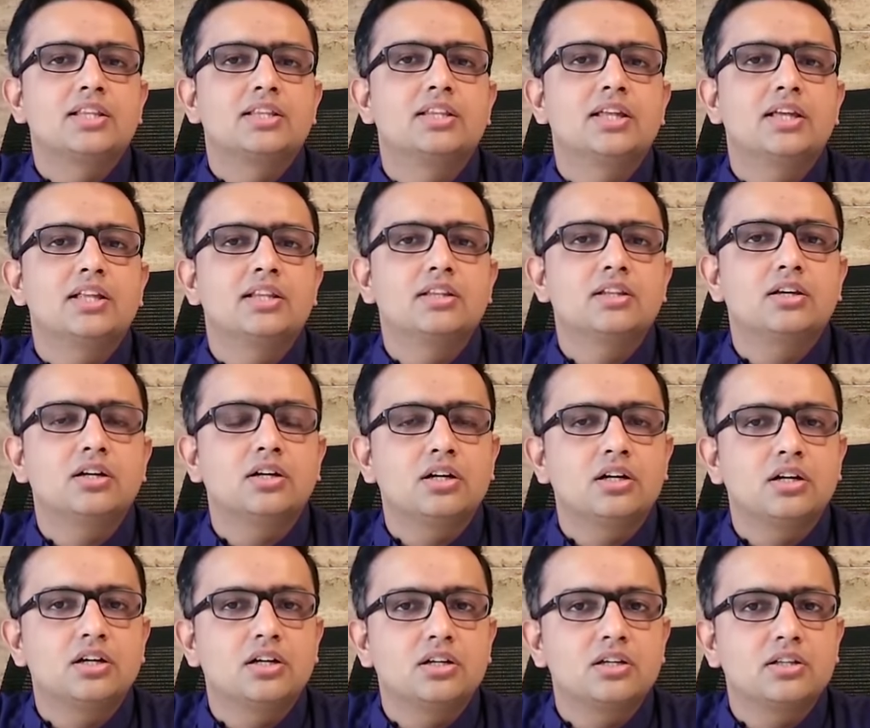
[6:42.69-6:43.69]
Then
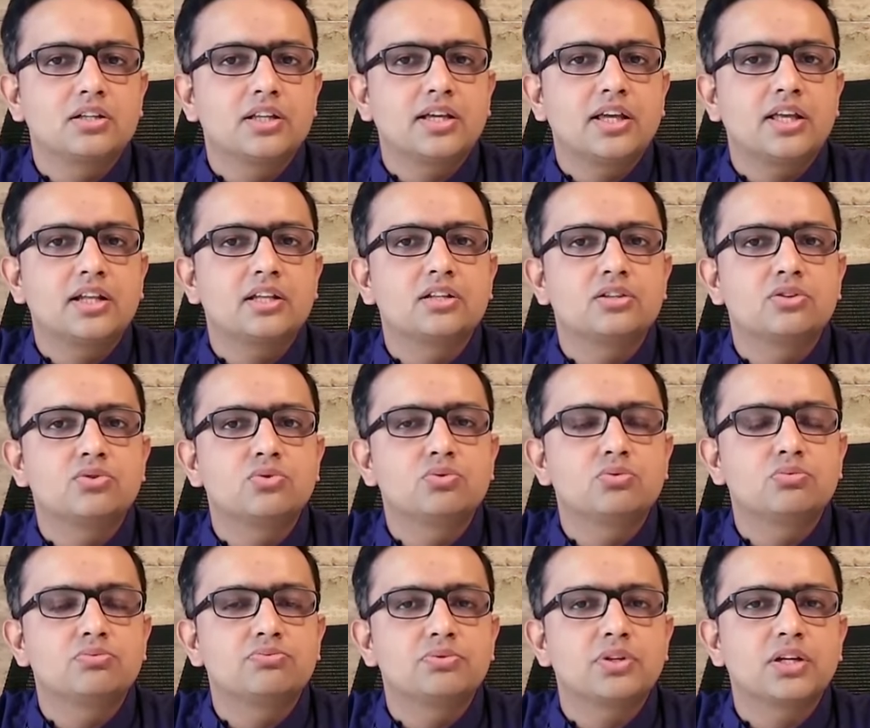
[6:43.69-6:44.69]
they can
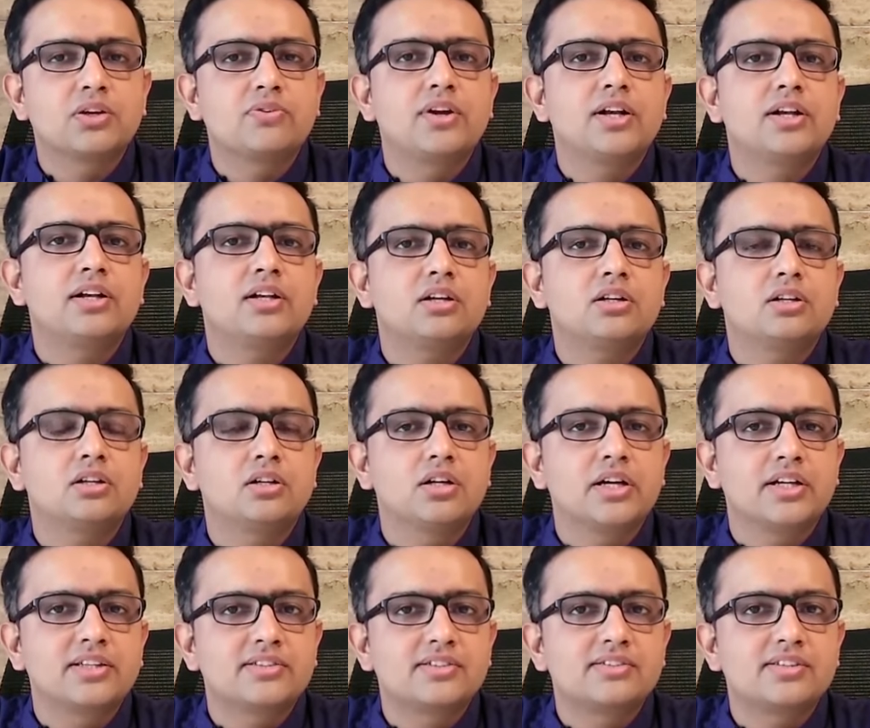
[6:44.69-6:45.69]
do frequent
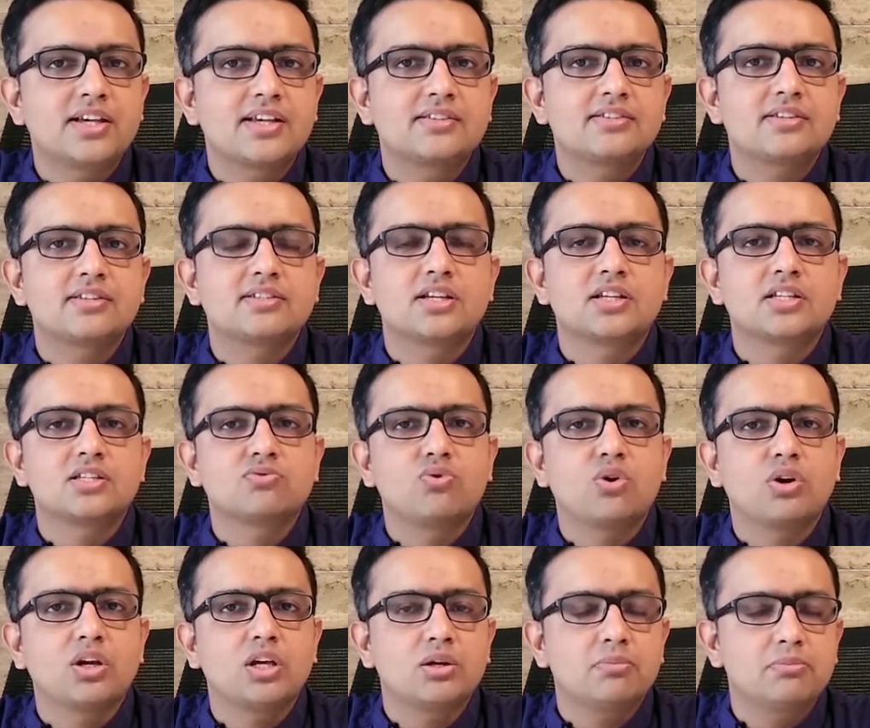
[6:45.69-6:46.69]
exercise such as
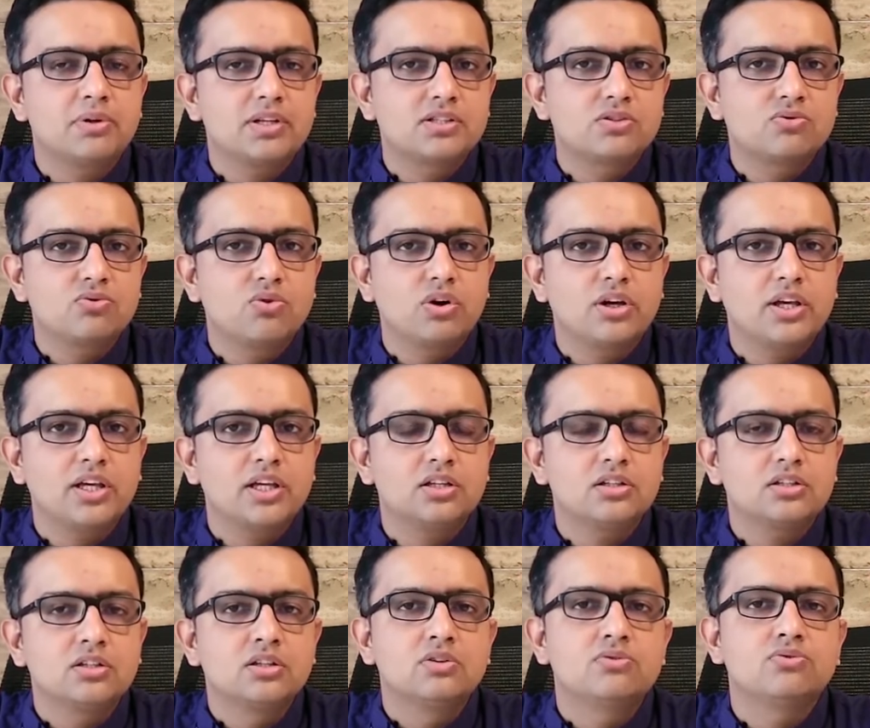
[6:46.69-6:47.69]
brisk
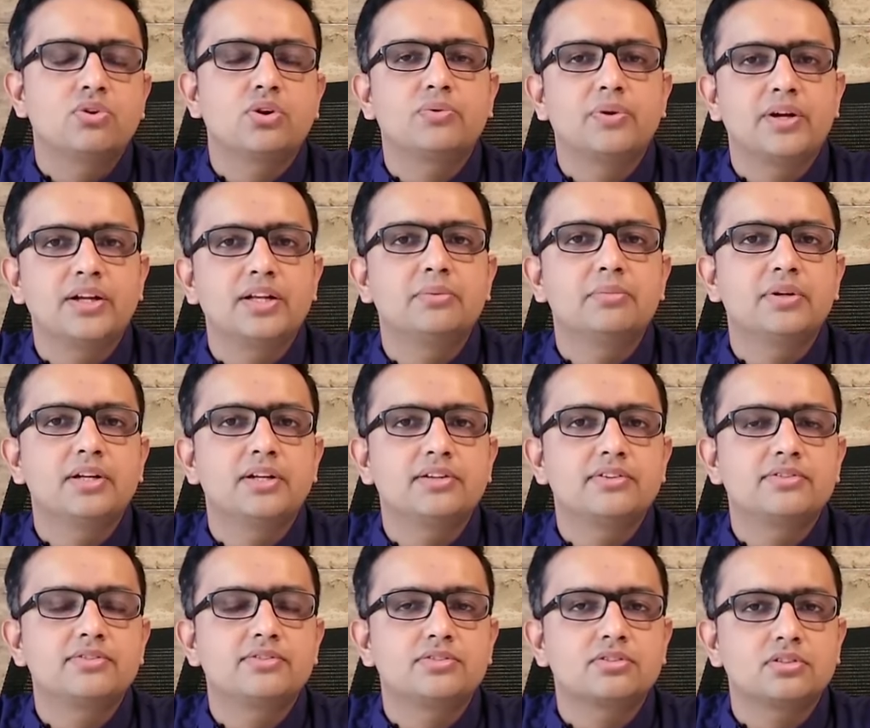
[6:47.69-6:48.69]
walking for 20
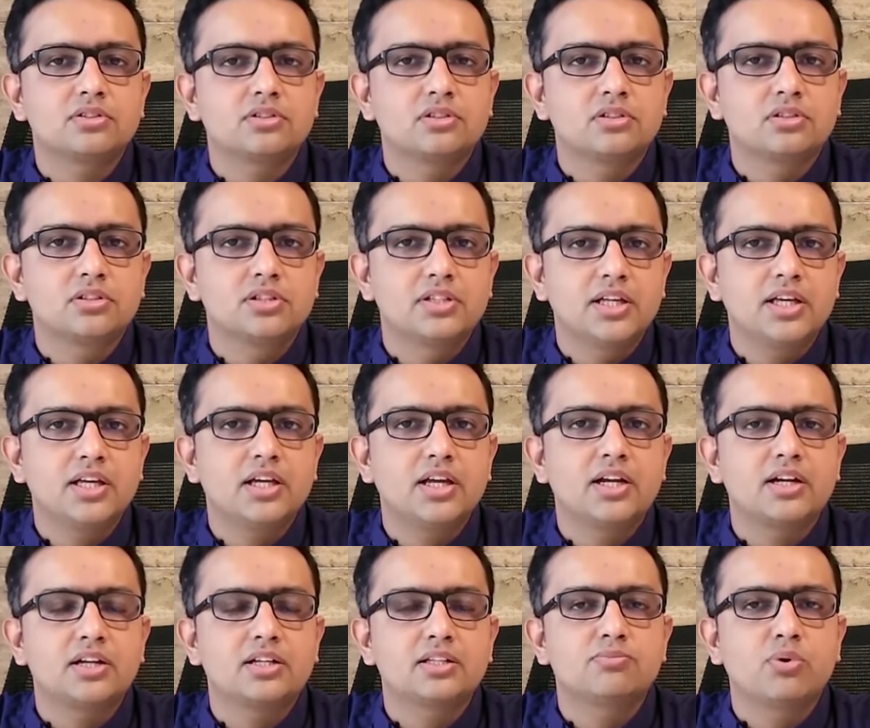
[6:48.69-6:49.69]
minutes a day,
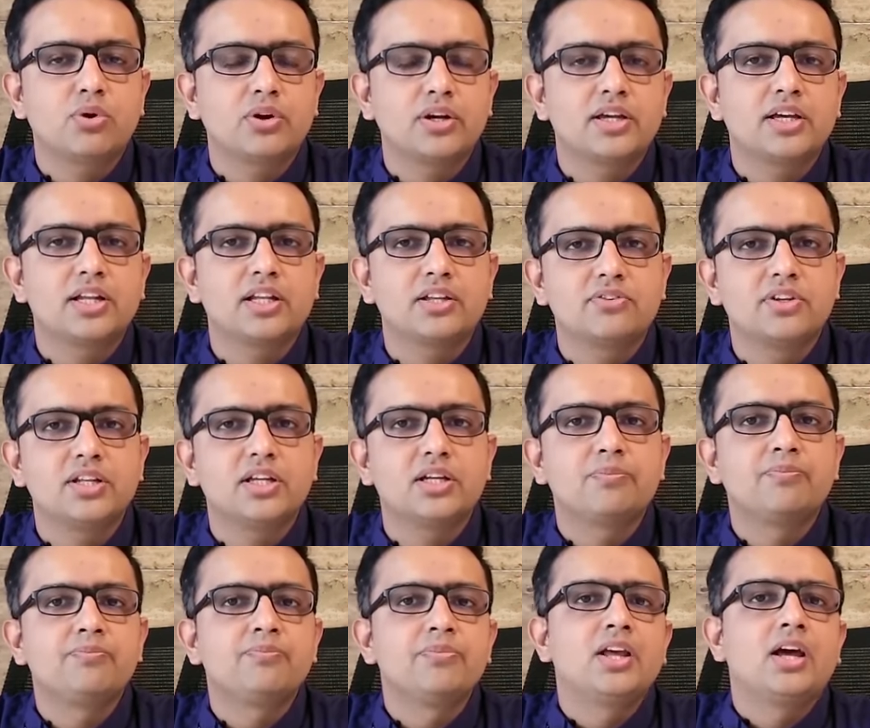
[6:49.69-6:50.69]
at least morning and
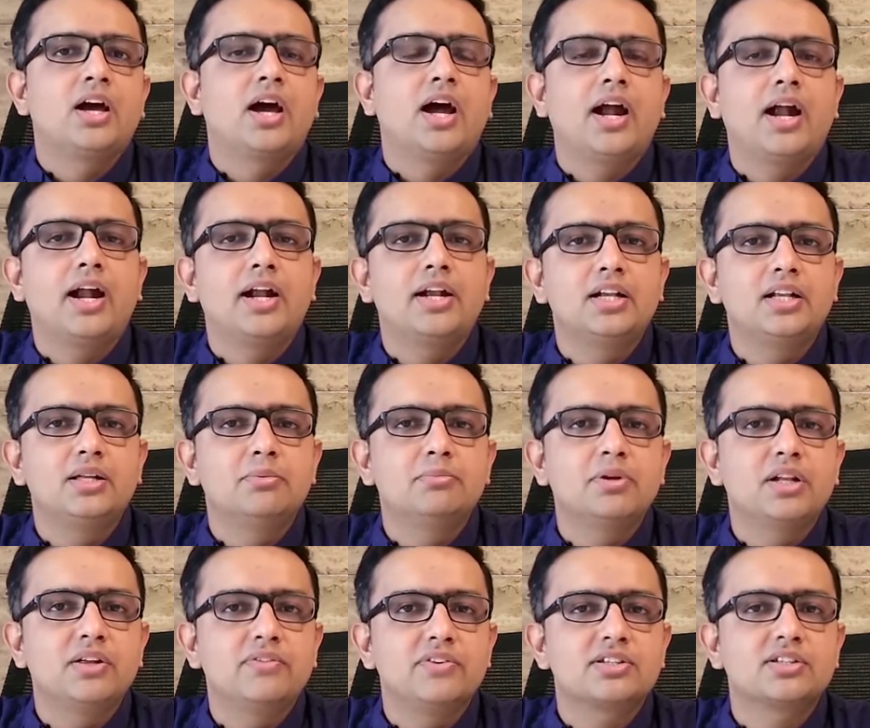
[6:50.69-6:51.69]
evening, and
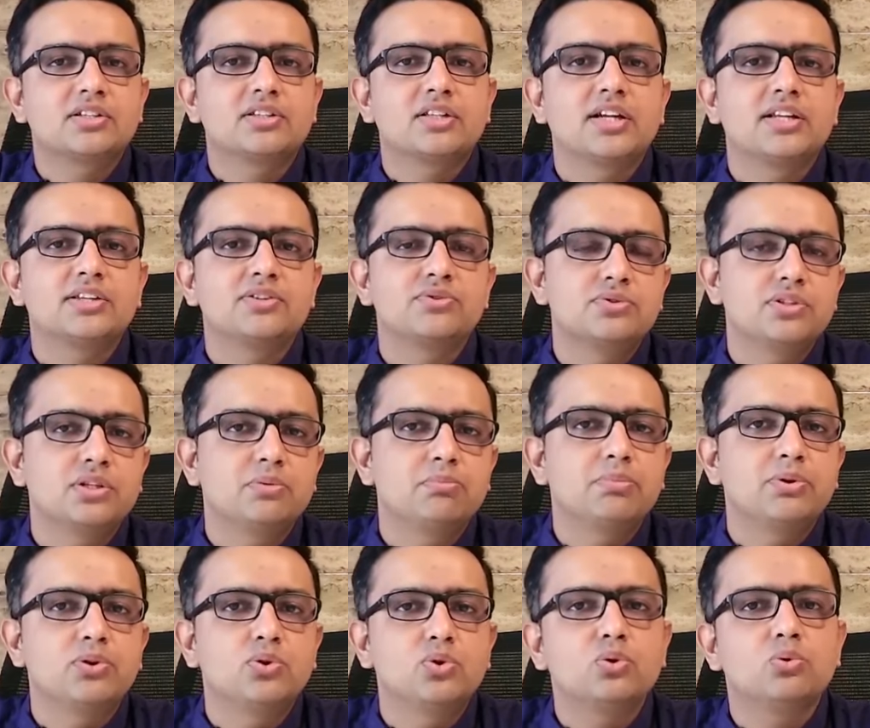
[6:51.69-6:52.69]
limb elevation, that is
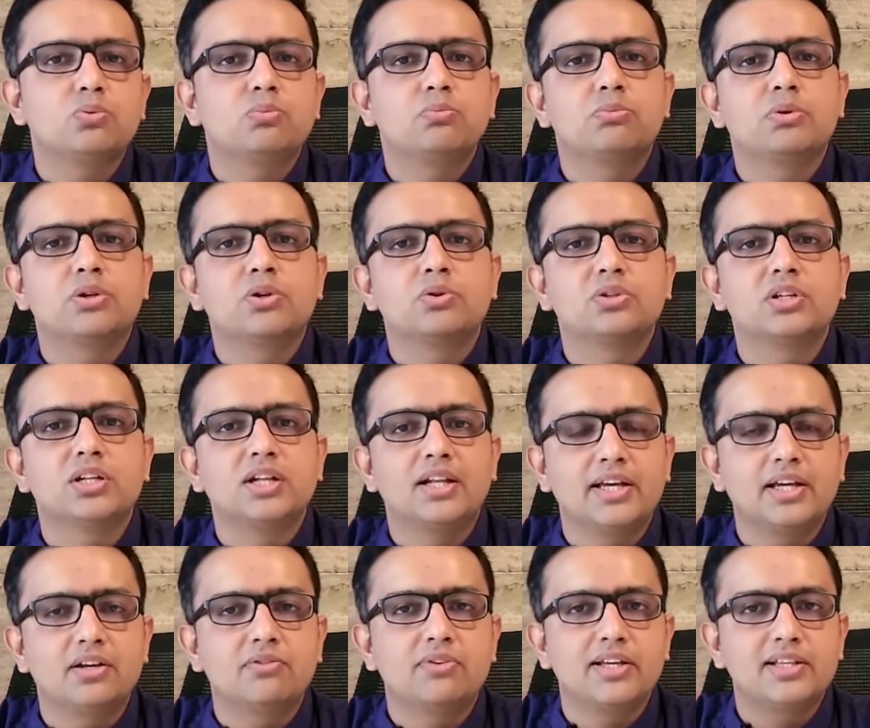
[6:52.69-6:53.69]
using pillow below the
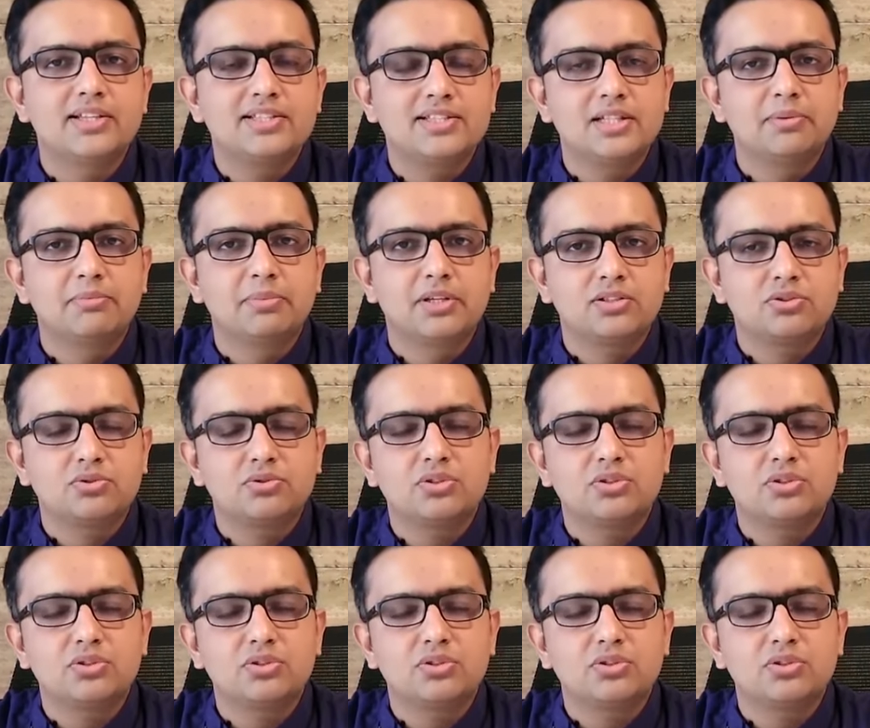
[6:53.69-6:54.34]
leg while sleeping.